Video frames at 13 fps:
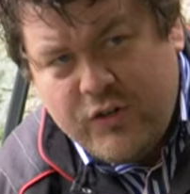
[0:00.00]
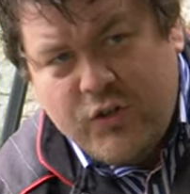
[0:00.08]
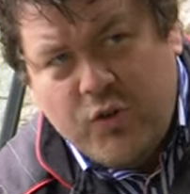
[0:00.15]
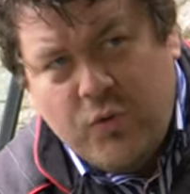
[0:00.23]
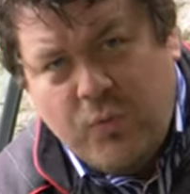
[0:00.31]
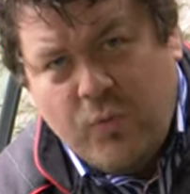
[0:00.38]
I
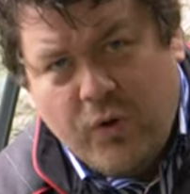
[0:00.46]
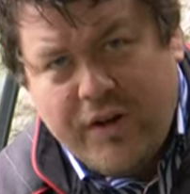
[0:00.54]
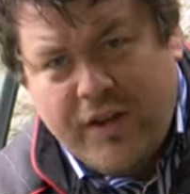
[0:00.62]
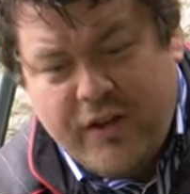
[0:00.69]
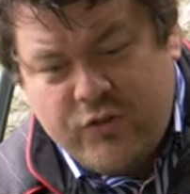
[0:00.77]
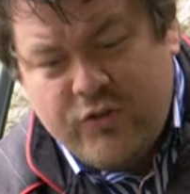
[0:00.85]
do
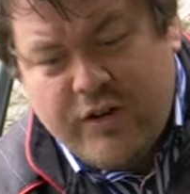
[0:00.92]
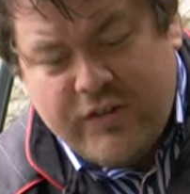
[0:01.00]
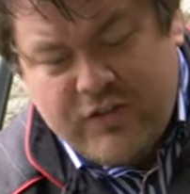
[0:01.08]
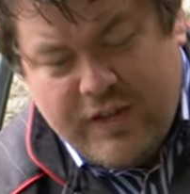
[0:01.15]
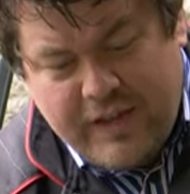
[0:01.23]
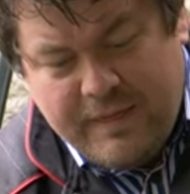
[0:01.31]
want to
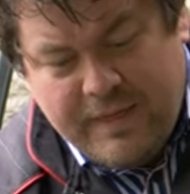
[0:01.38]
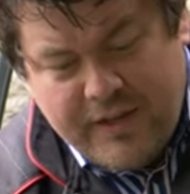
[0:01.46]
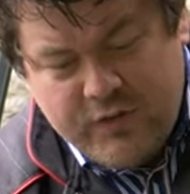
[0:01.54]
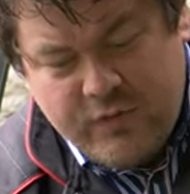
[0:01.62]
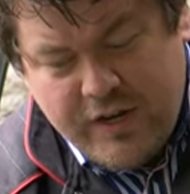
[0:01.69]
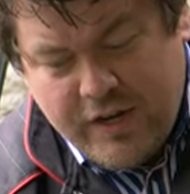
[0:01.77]
address in
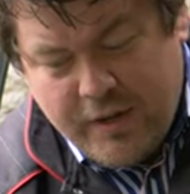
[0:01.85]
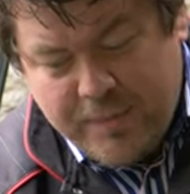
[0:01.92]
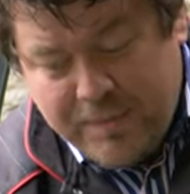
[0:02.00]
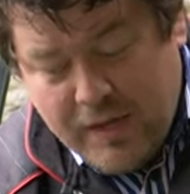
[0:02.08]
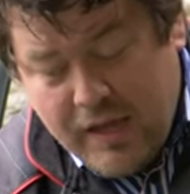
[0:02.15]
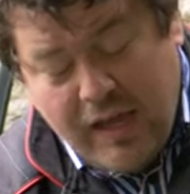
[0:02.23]
this video.